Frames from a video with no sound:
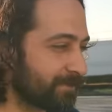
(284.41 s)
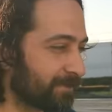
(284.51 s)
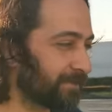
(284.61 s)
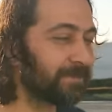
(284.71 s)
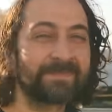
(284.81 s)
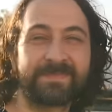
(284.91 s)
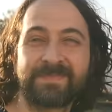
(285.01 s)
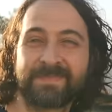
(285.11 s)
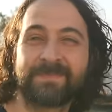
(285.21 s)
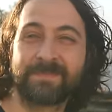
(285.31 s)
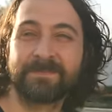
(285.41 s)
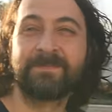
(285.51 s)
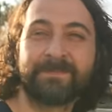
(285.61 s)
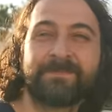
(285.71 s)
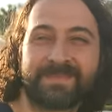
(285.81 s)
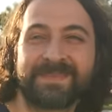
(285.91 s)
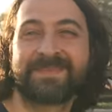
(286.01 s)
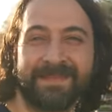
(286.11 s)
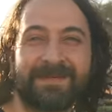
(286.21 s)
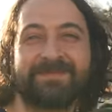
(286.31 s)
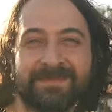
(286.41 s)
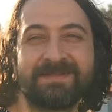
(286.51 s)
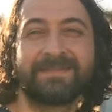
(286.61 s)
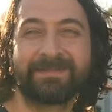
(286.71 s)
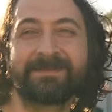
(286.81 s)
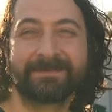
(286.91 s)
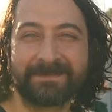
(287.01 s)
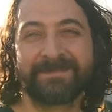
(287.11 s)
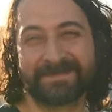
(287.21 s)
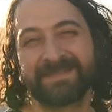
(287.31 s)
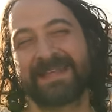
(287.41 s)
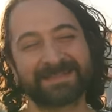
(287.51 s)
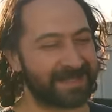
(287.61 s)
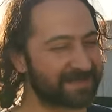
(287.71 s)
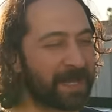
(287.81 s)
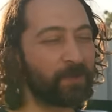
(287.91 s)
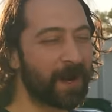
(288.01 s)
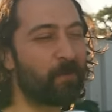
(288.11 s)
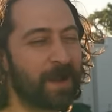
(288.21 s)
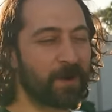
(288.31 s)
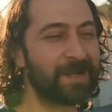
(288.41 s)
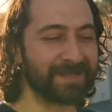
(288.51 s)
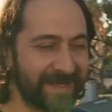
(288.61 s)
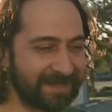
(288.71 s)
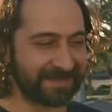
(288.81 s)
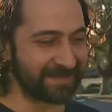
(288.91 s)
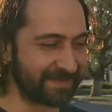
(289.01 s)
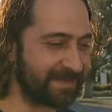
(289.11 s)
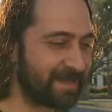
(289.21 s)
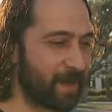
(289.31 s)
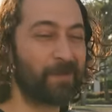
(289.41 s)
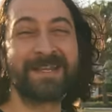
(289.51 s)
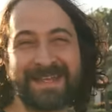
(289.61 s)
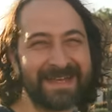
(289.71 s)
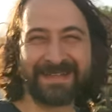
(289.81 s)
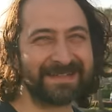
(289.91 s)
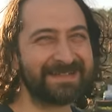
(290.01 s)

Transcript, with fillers: year and a half before yep. I had any issues. That, that's so, kind of what I want. I want like a, I want to daily